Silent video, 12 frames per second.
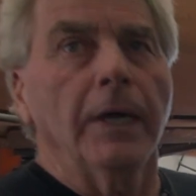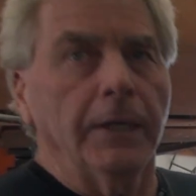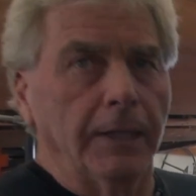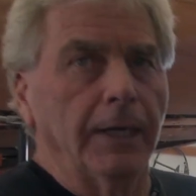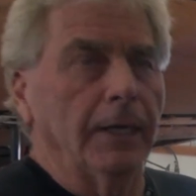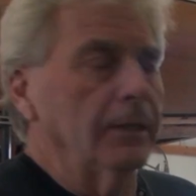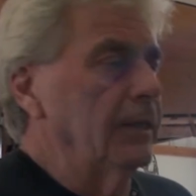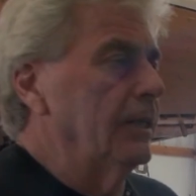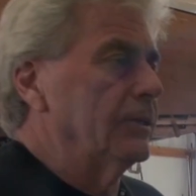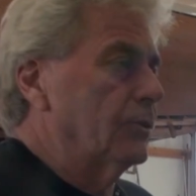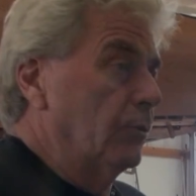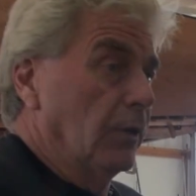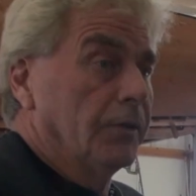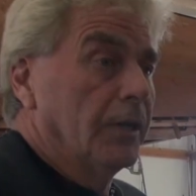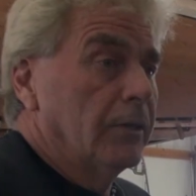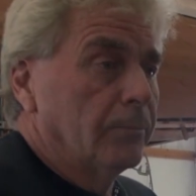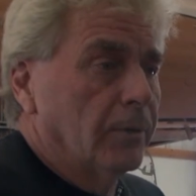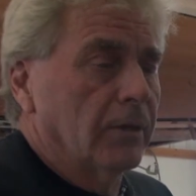Yeah, and so
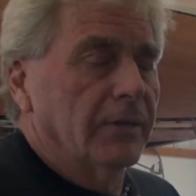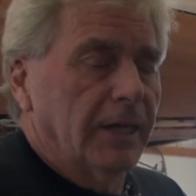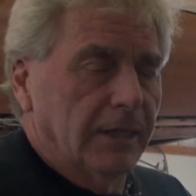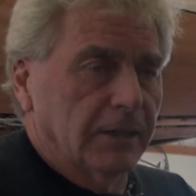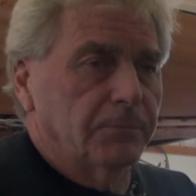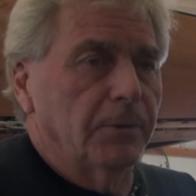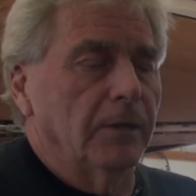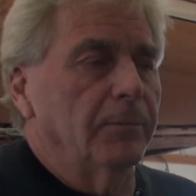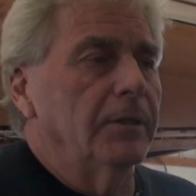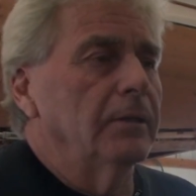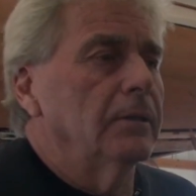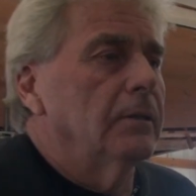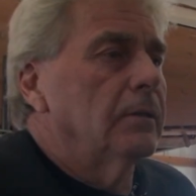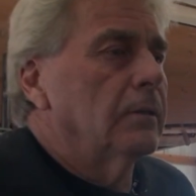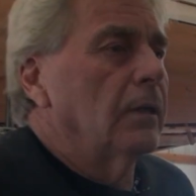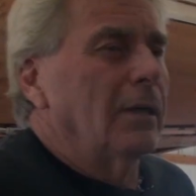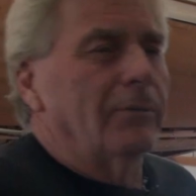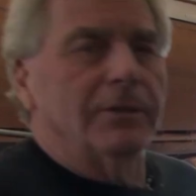another part of that experiment,
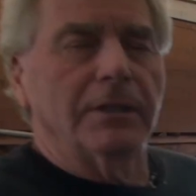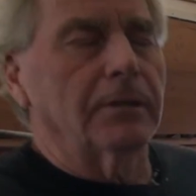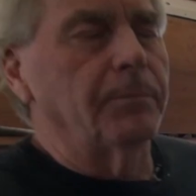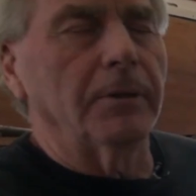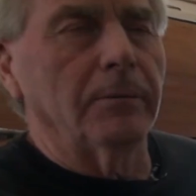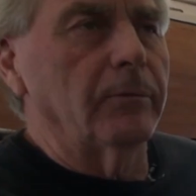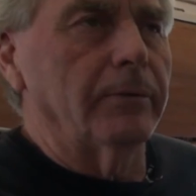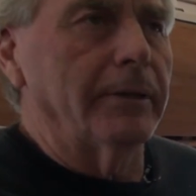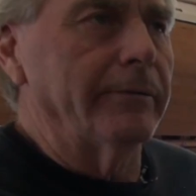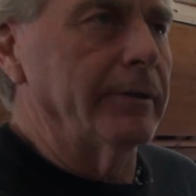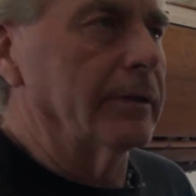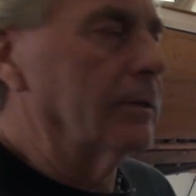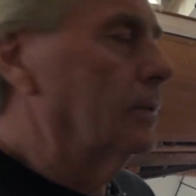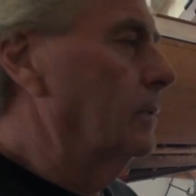I always experiment with everything,